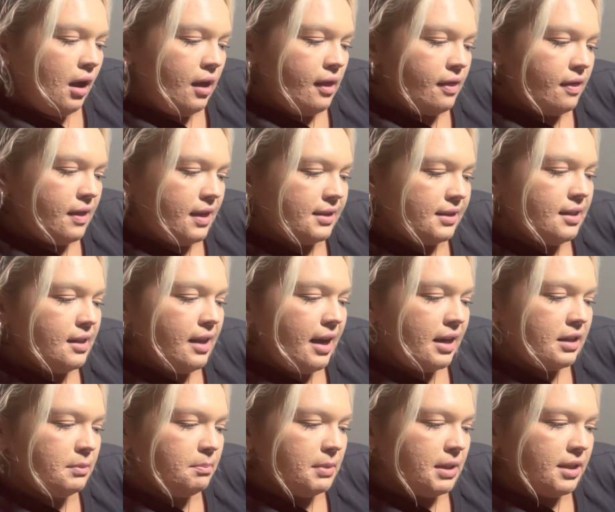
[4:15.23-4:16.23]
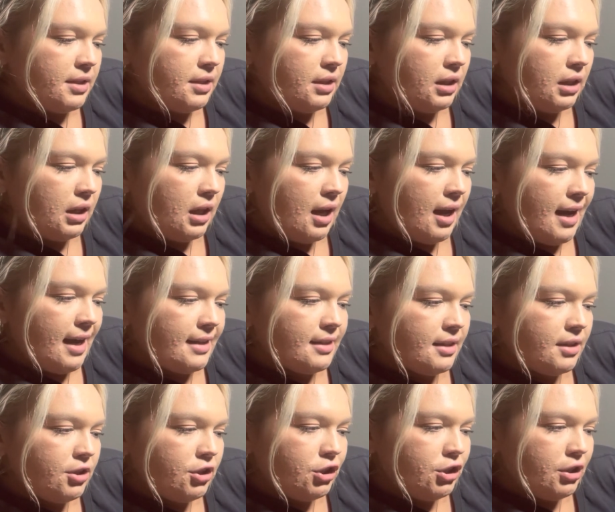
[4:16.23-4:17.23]
This allows blood to clot as
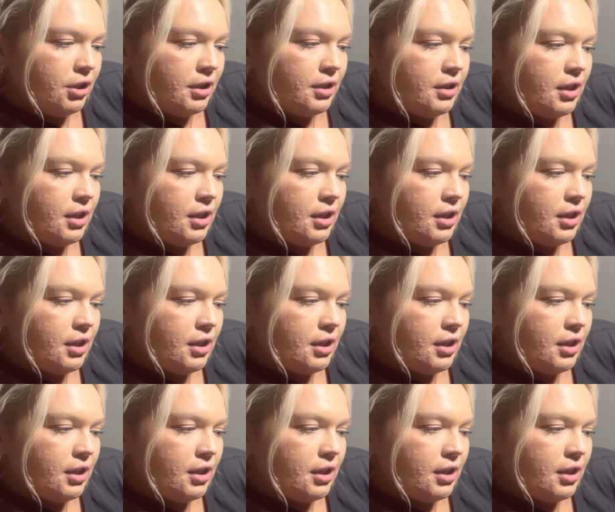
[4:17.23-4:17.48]
it should.